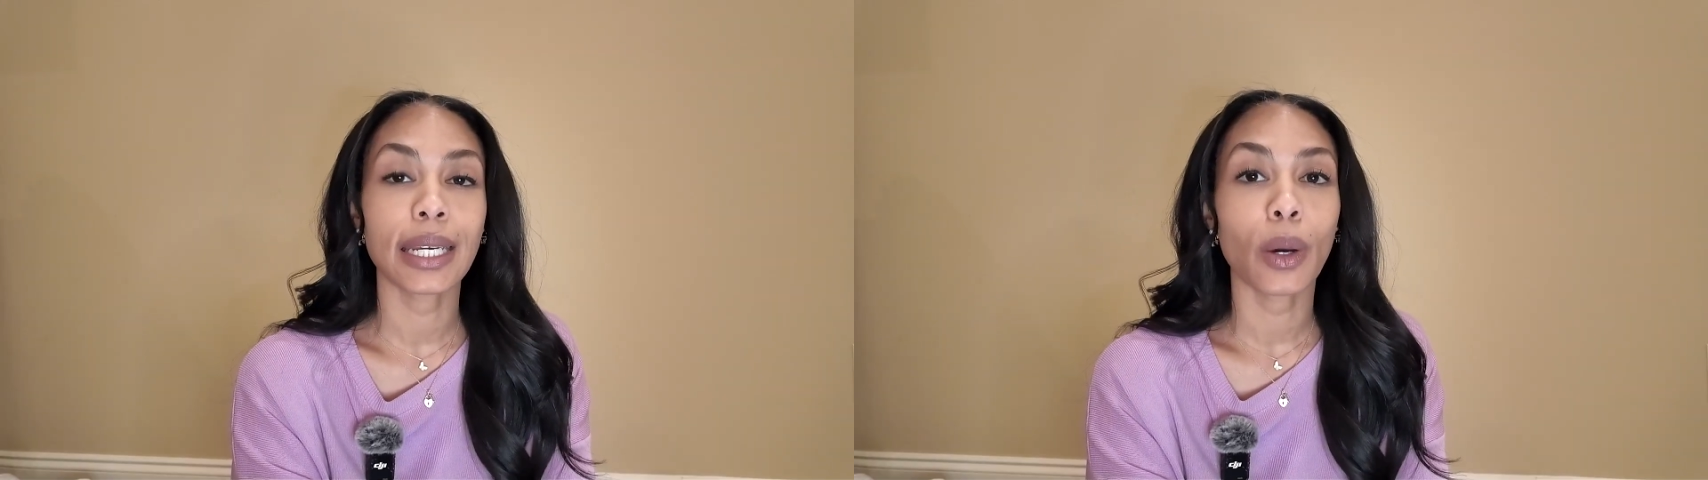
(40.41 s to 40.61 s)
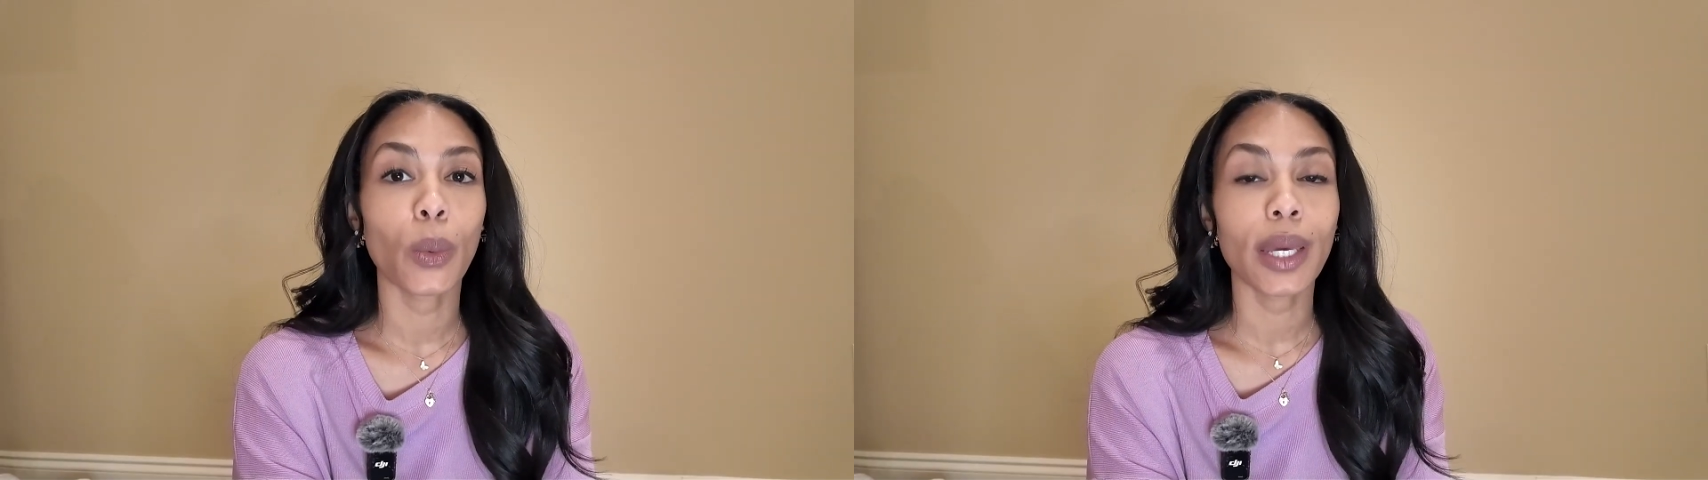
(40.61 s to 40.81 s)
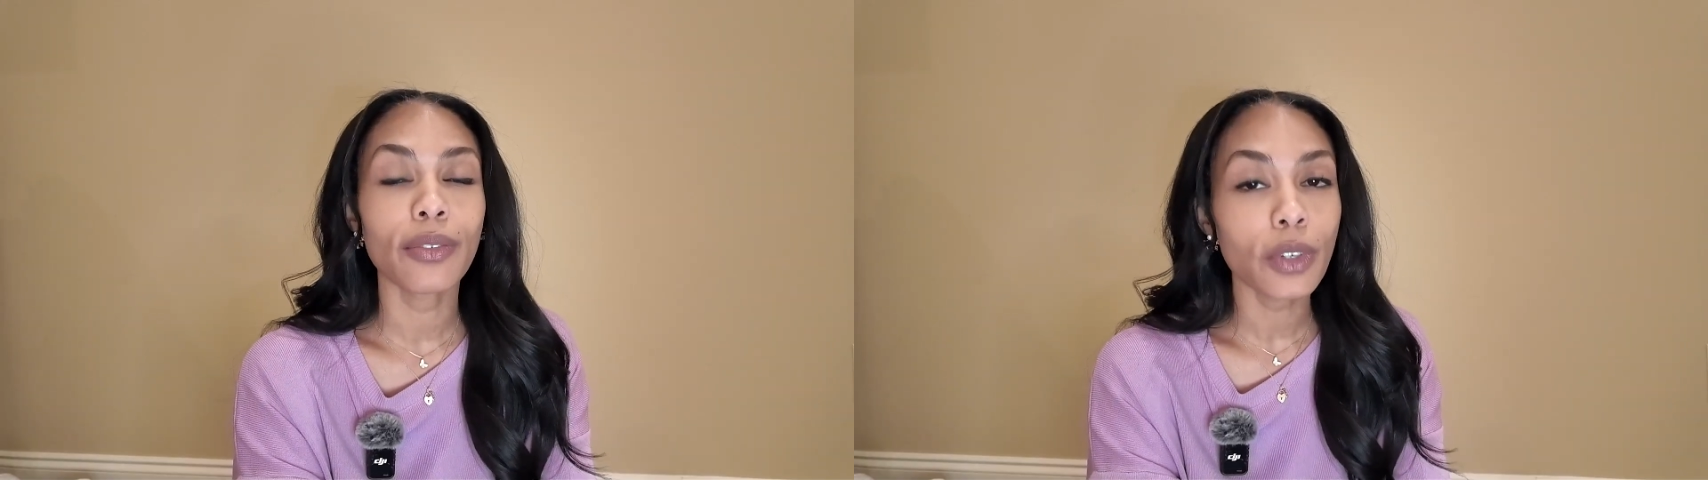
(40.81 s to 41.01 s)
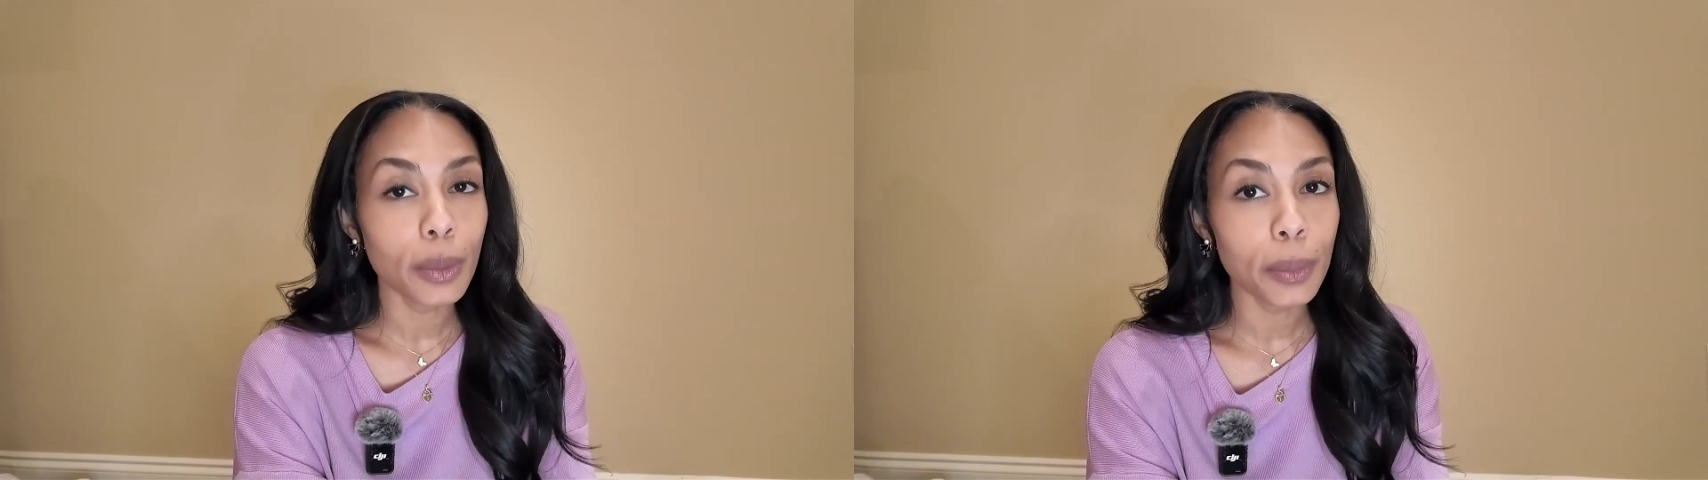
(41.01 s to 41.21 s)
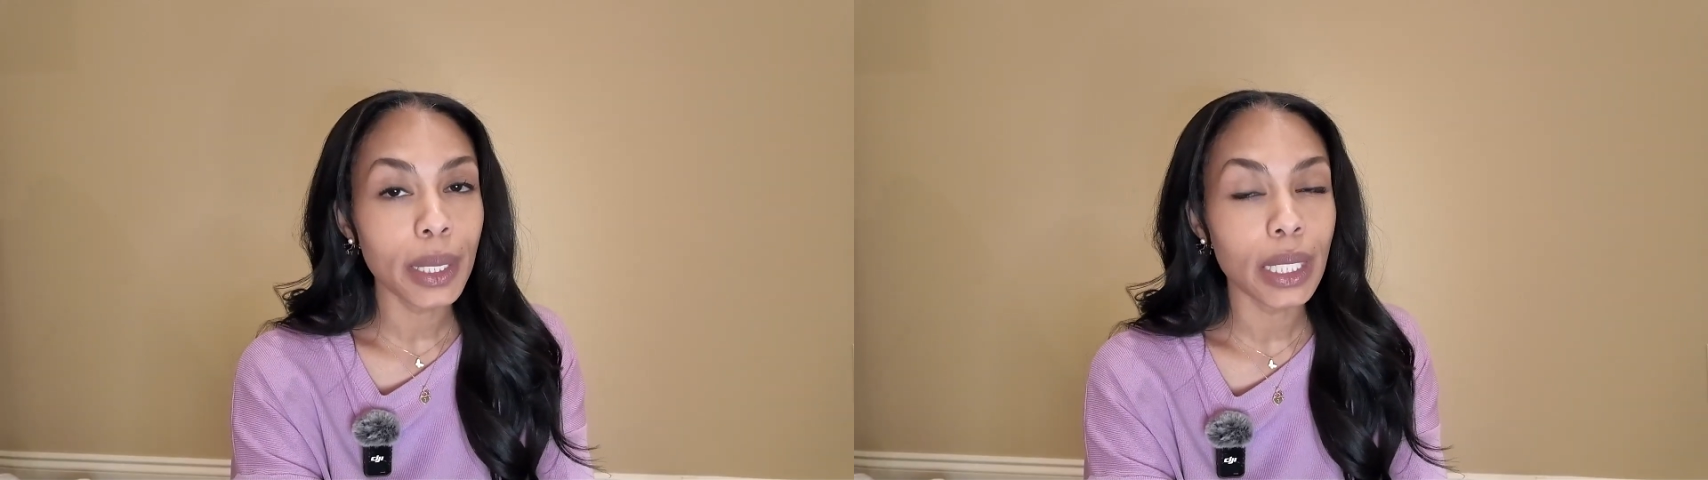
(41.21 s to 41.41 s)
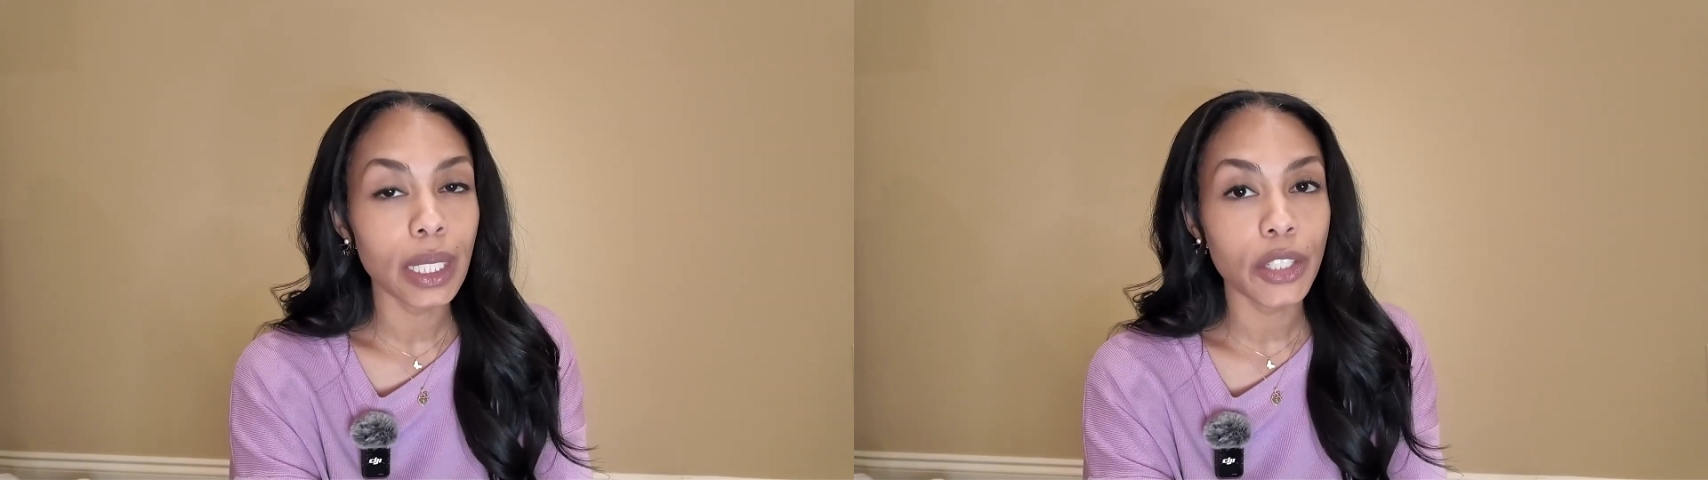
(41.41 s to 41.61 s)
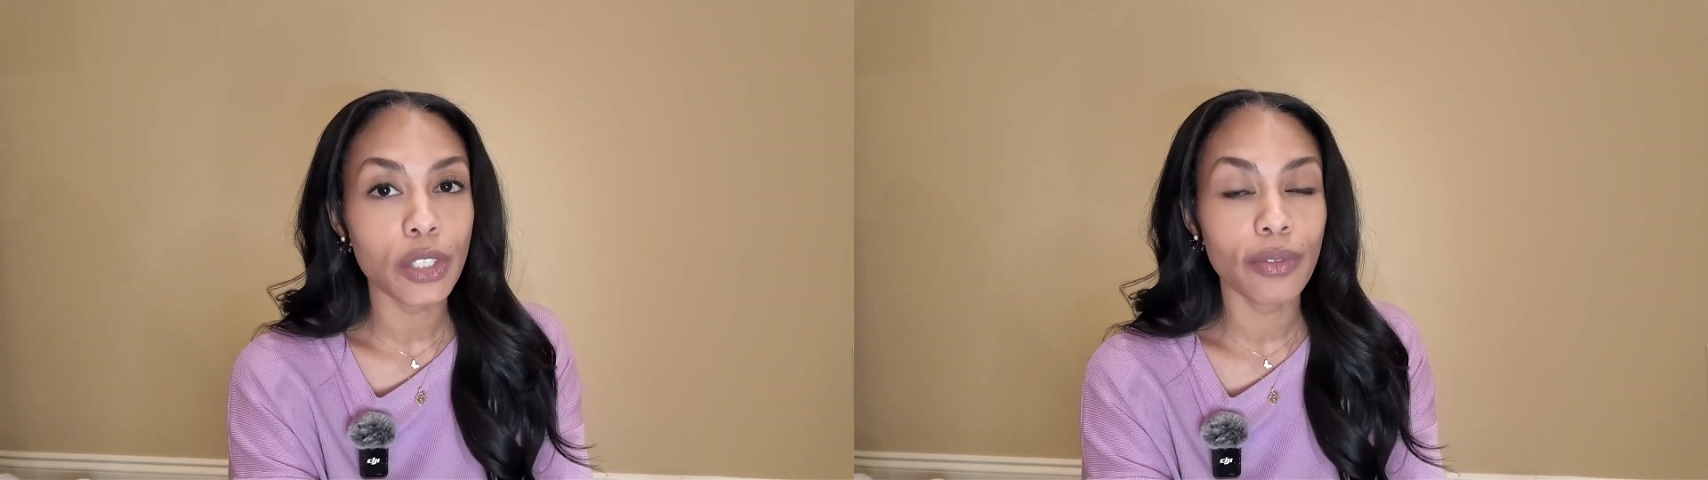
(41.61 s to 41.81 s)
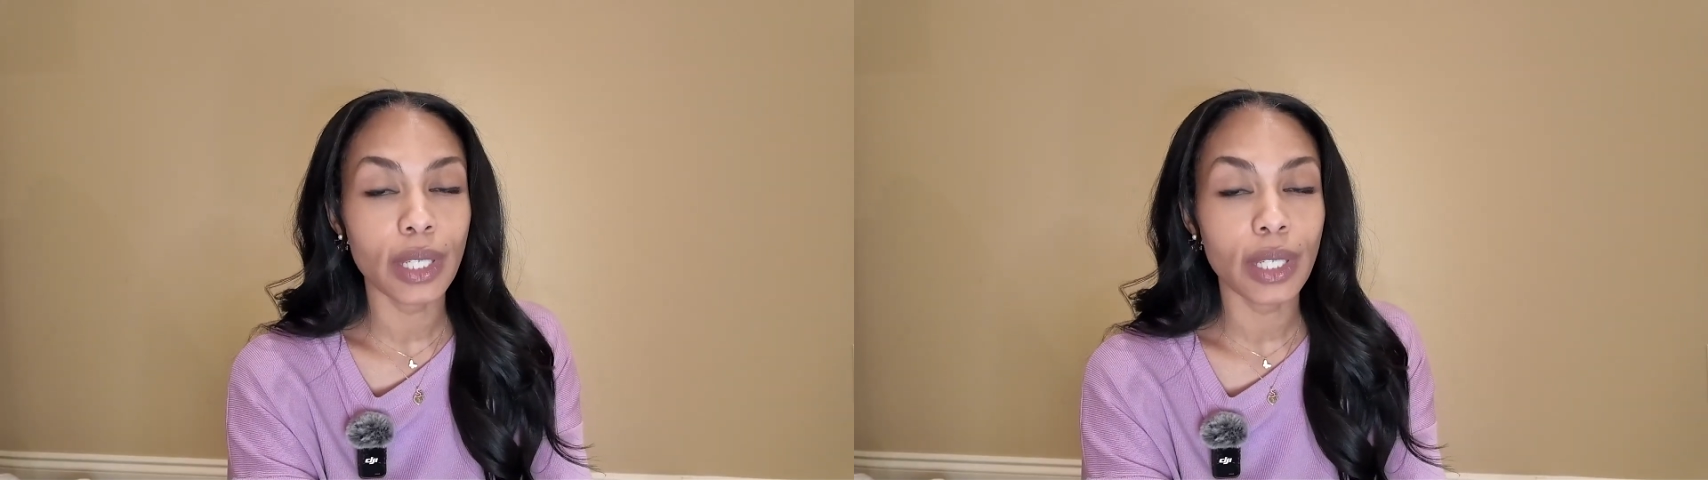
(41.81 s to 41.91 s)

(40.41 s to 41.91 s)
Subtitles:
away from collection